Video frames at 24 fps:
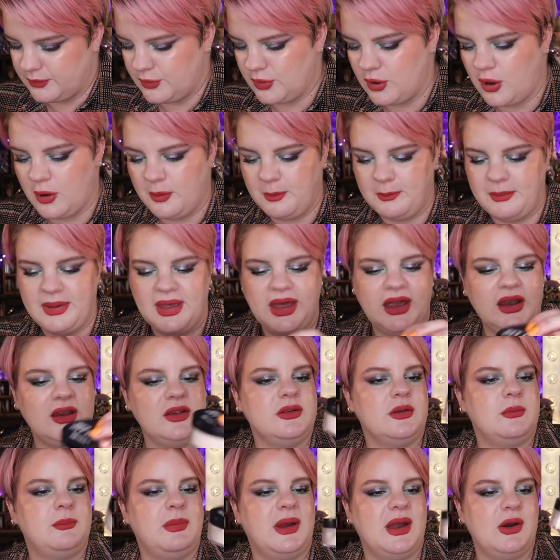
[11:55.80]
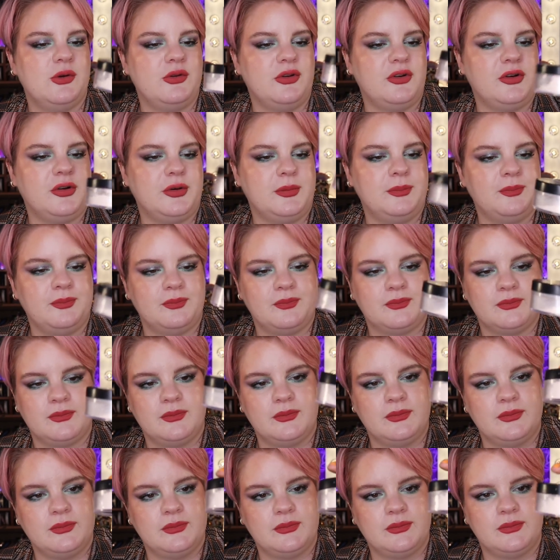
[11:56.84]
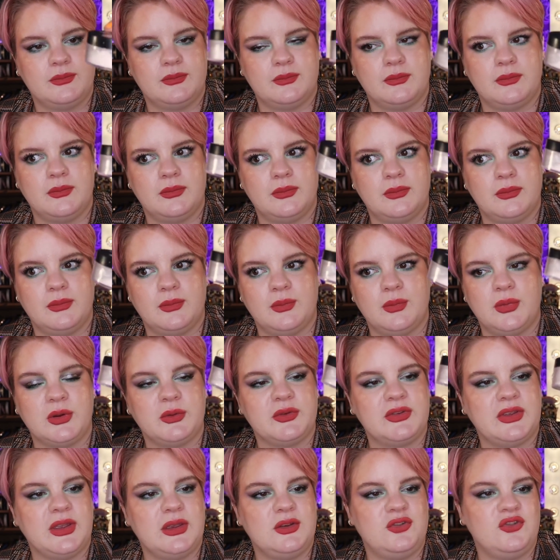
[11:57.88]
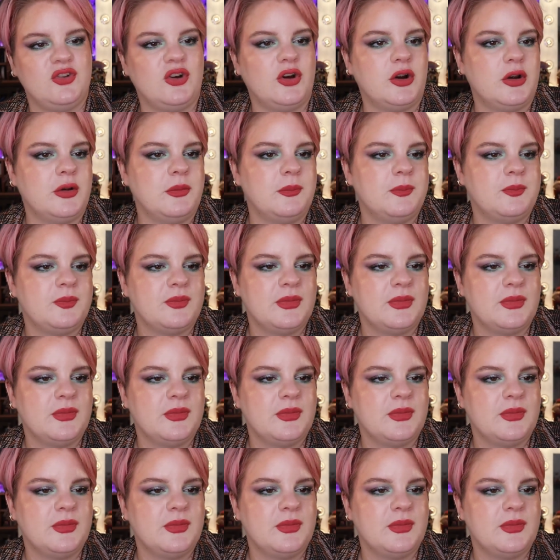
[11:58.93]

compact powder, what do we say, jar.